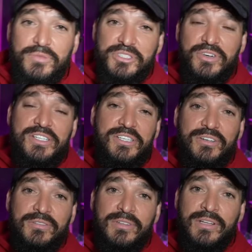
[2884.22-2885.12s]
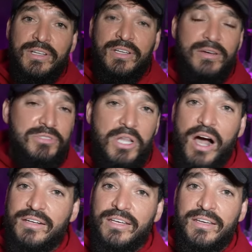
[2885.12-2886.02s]
was agreed to. It was
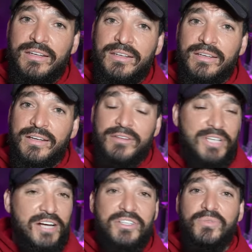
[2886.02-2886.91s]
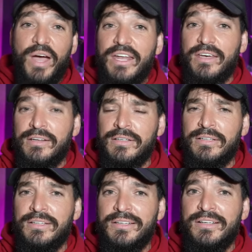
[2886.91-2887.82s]
locked in. I was actually waiting
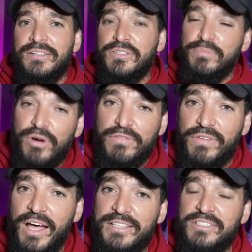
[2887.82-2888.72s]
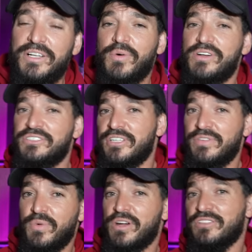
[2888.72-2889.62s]
to book flights because I wanted to see if
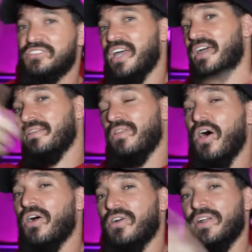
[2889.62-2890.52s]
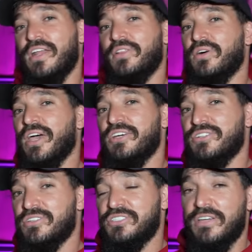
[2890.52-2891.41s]
he wanted to stay longer in any
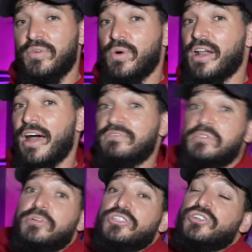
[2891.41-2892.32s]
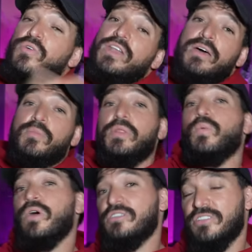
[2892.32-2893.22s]
location, to see if he wanted to have someone join him when the
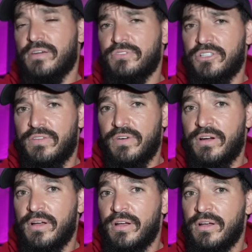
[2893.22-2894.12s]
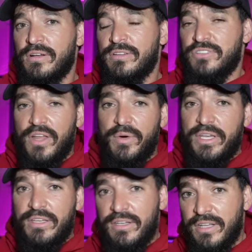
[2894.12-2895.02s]
work stuff was over, so that way
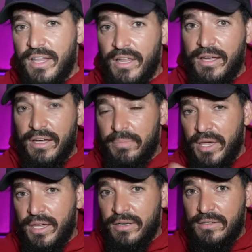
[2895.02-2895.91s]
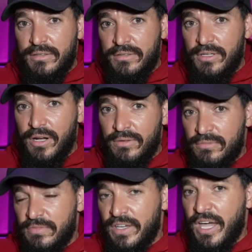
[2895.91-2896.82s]
he could get like a paid, you know,
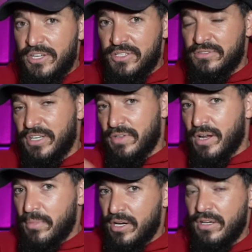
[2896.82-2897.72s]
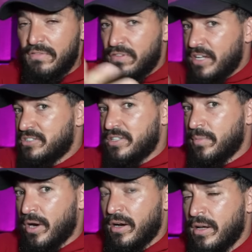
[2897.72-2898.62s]
vacation, save a lot of money on flights
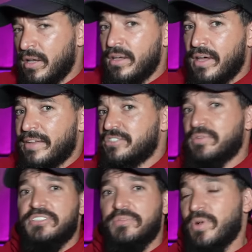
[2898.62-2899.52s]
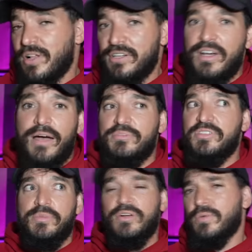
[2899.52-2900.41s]
somewhere, and spend some quality time with
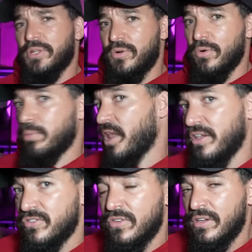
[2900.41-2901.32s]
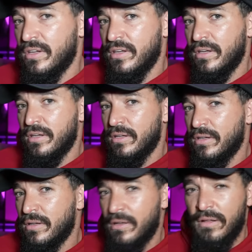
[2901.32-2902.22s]
someone in a really cool place.
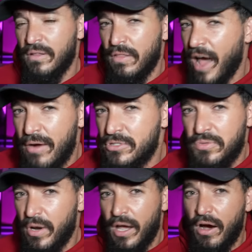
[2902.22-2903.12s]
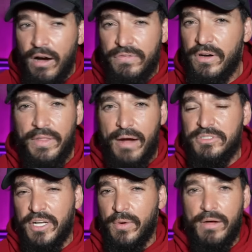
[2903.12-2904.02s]
That was what I offered, and that
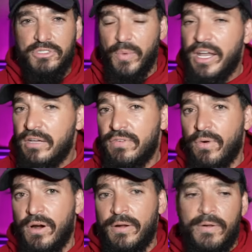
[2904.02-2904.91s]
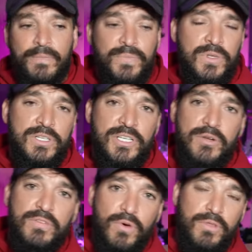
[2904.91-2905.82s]
was like what I was waiting for.
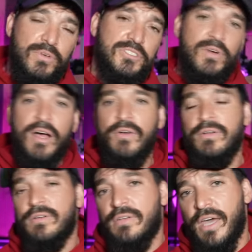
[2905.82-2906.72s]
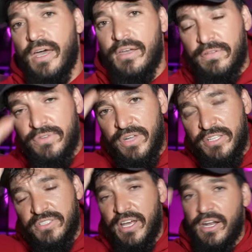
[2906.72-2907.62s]
January 4th rolls around, okay? A few
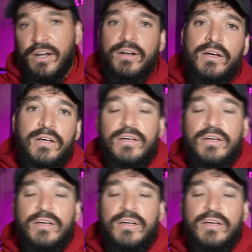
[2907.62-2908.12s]
days later,